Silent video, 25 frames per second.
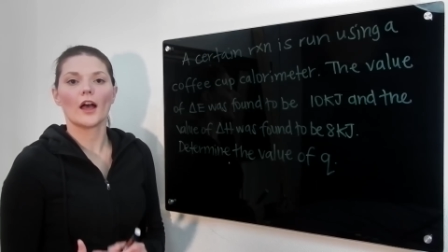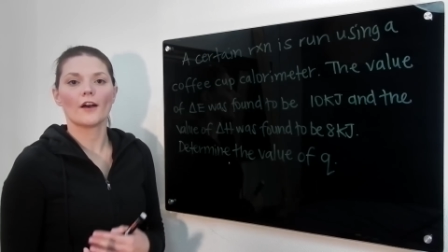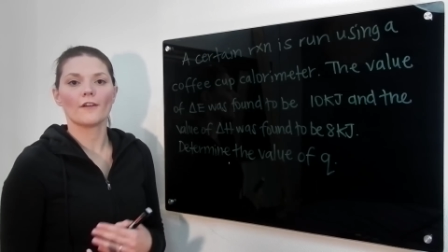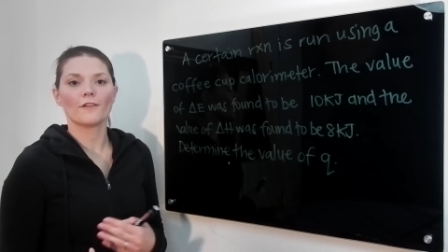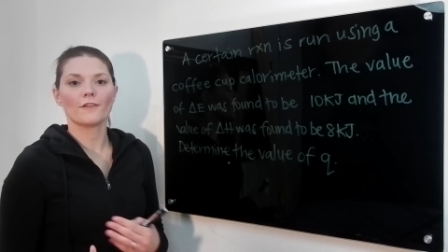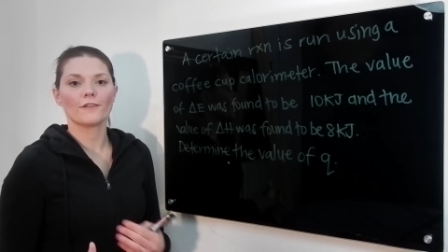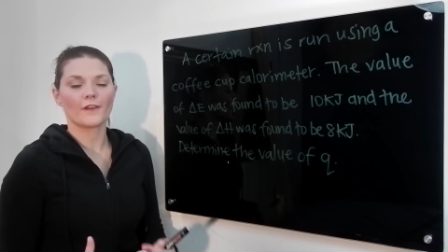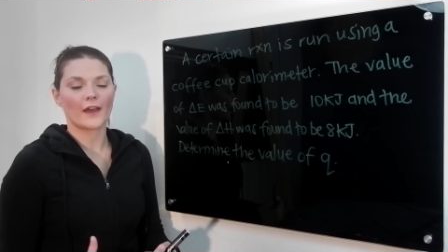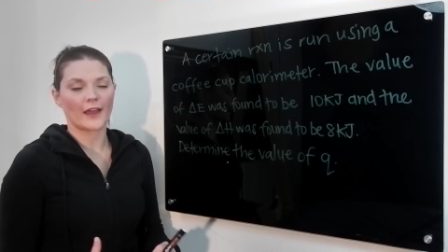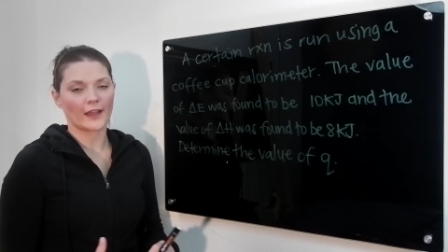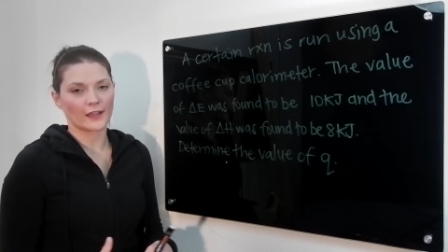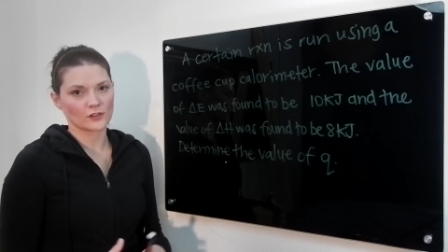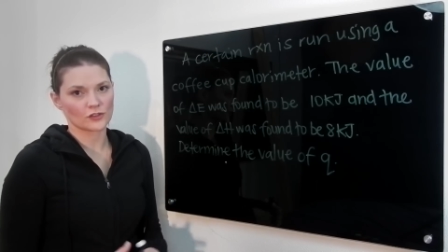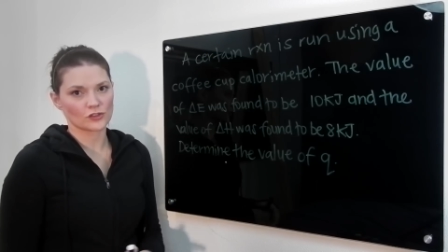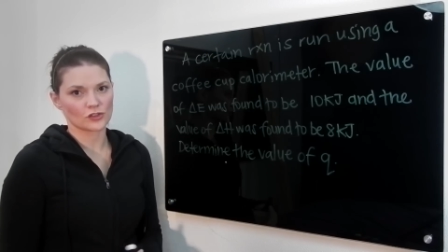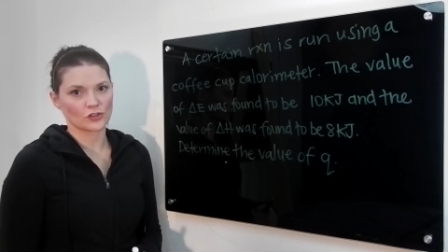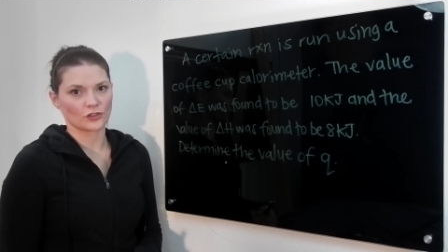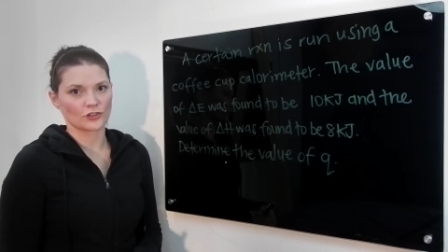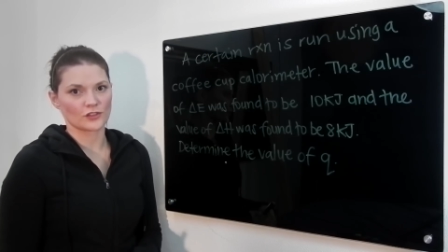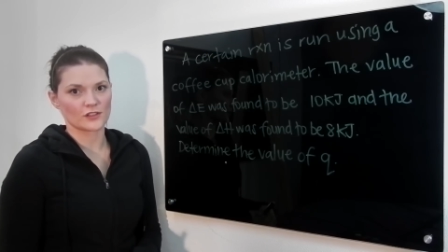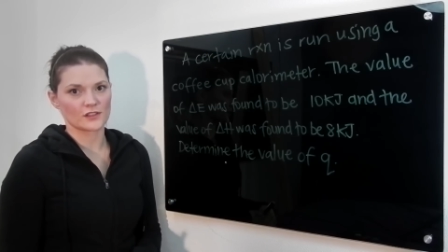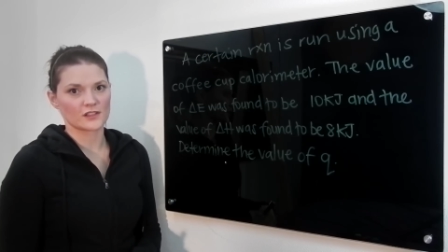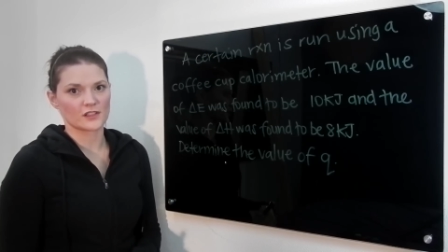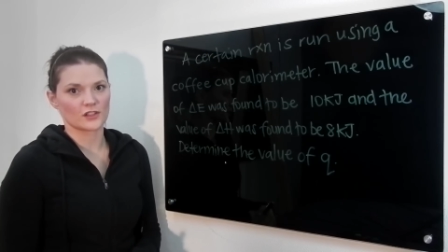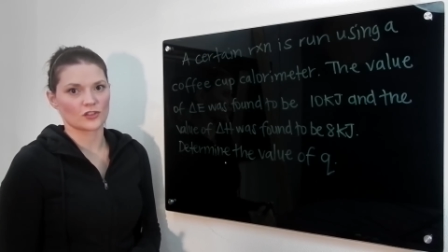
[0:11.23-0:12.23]
affects
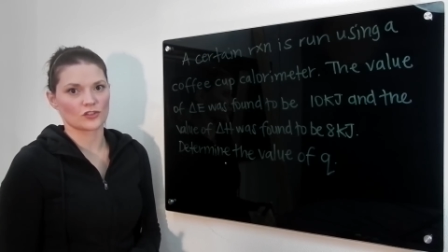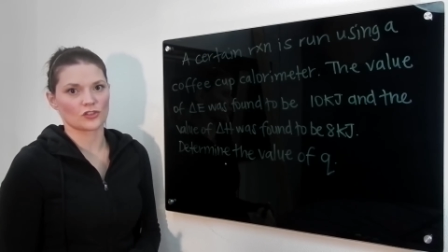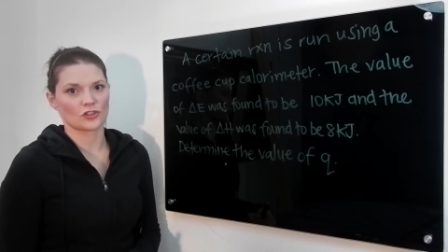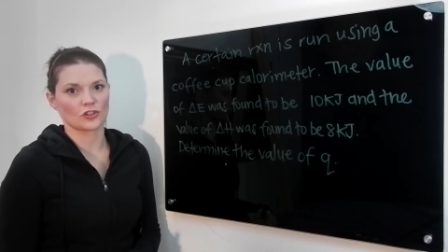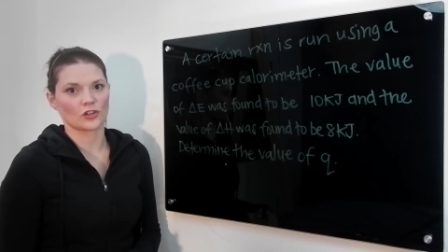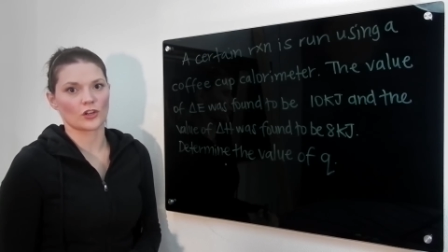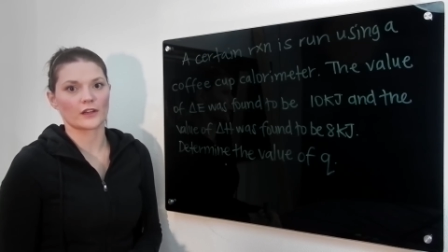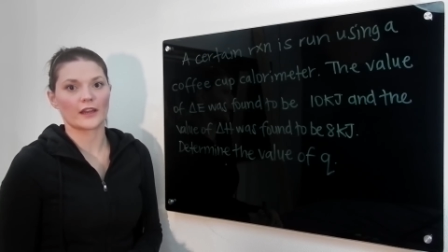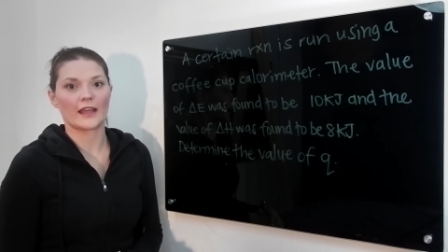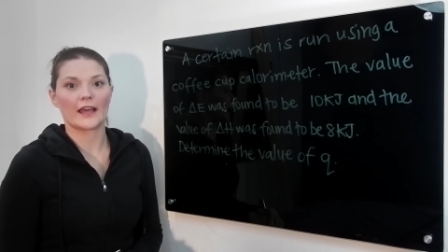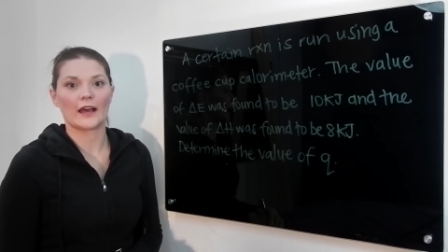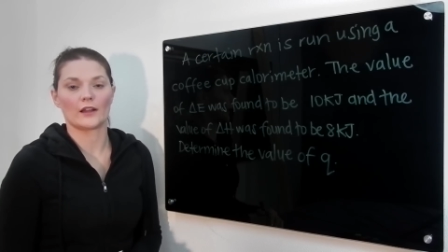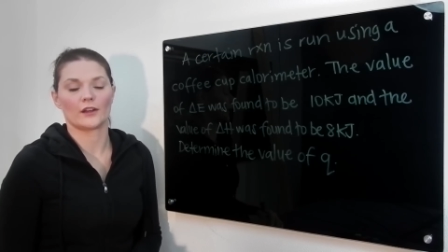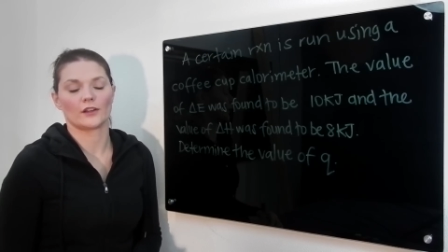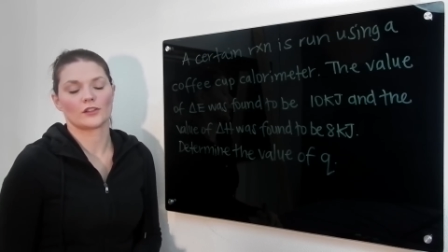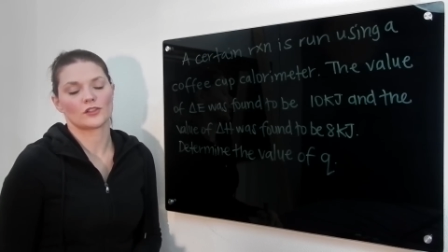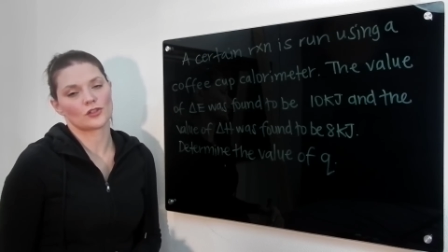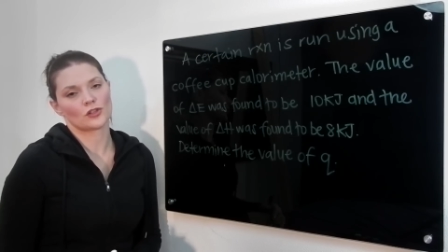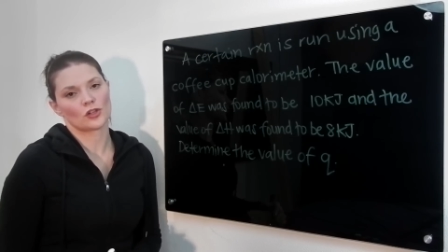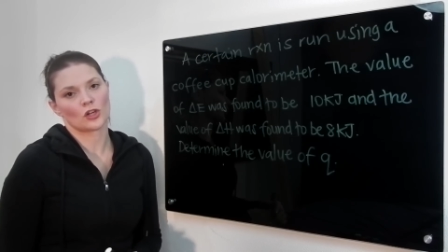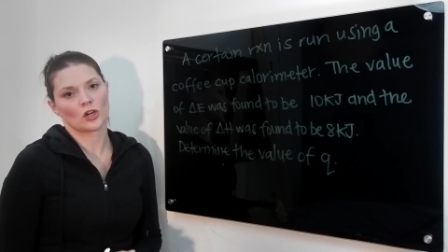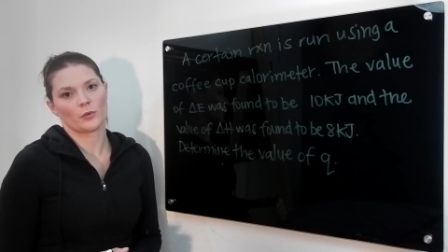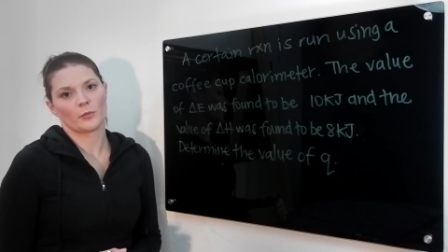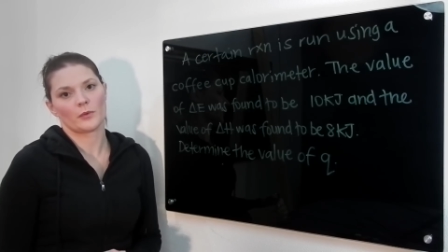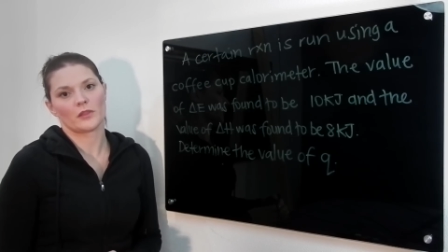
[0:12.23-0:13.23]
your decision on how to
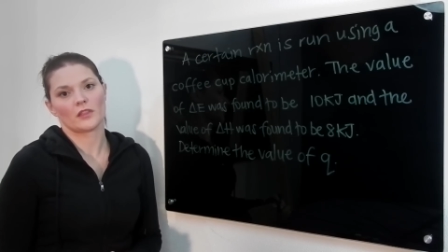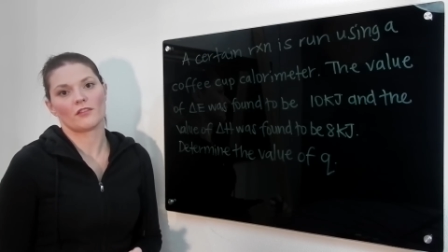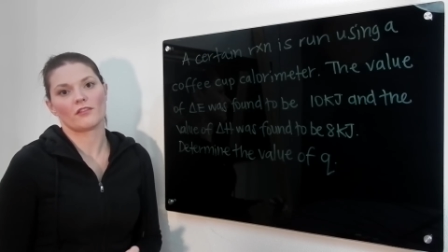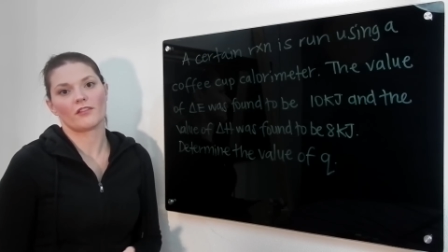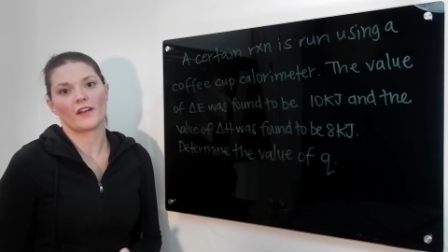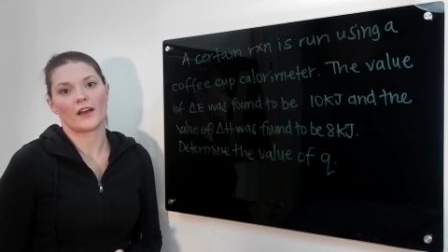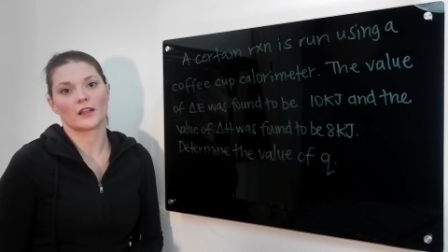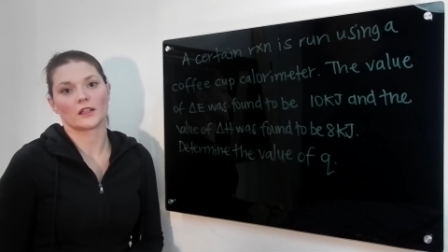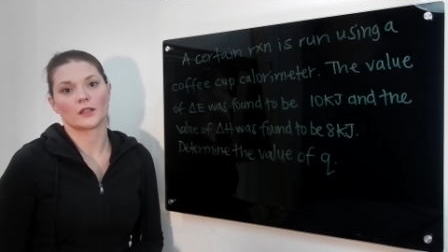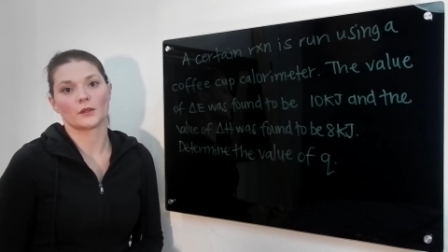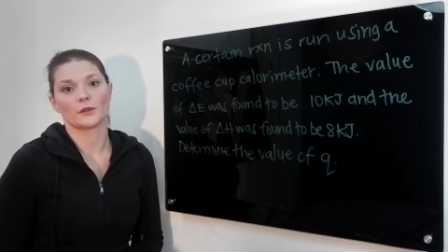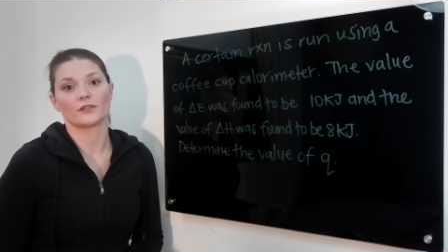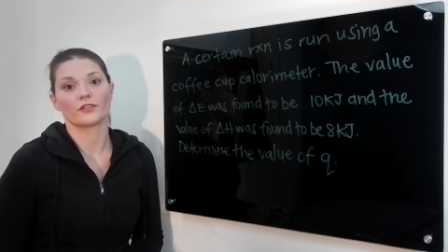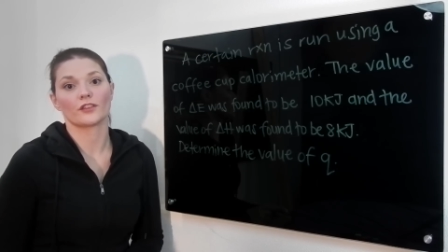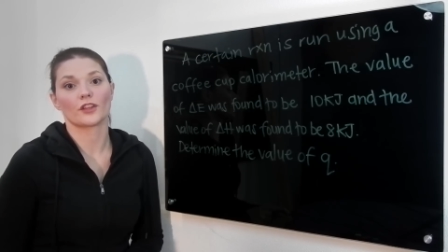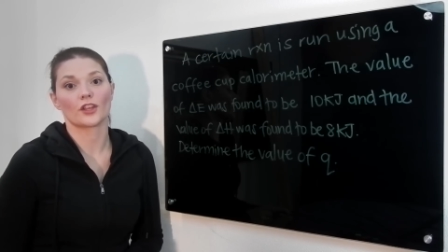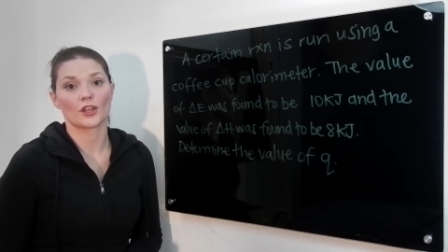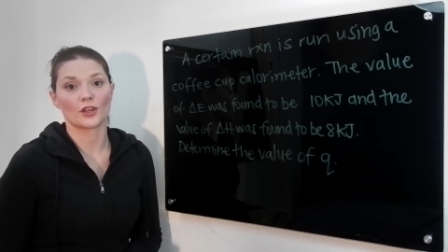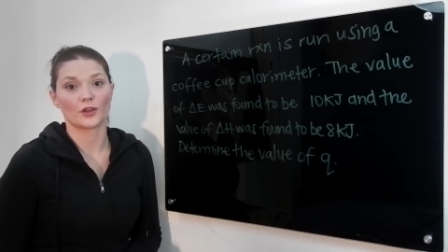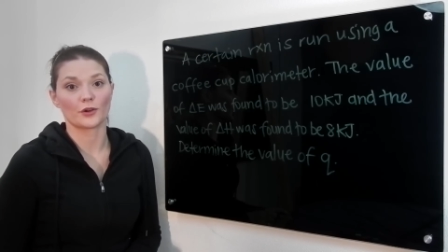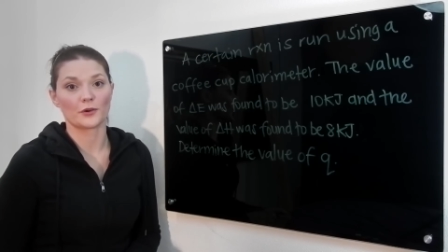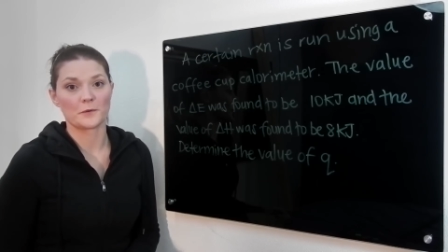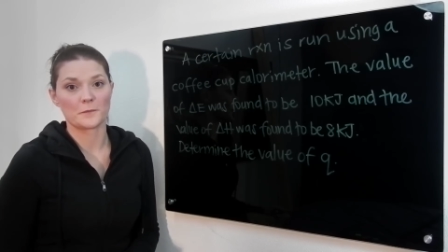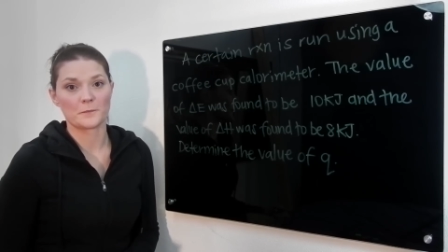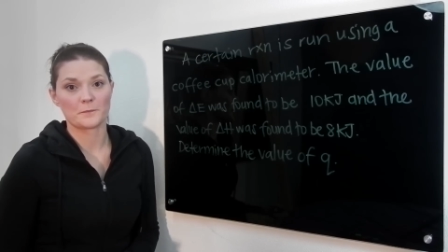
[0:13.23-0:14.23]
determine the value of
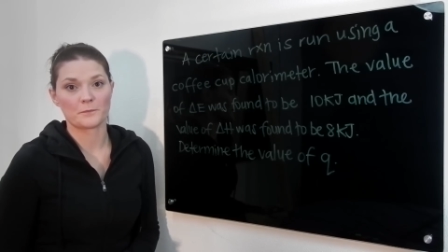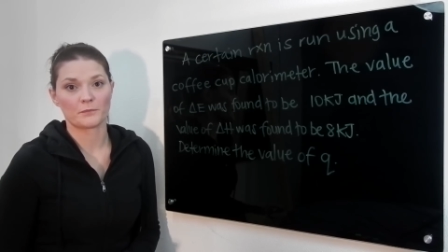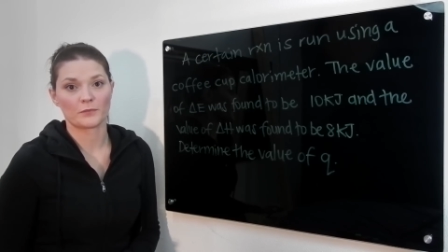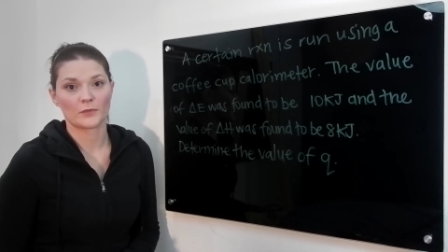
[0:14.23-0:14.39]
Q.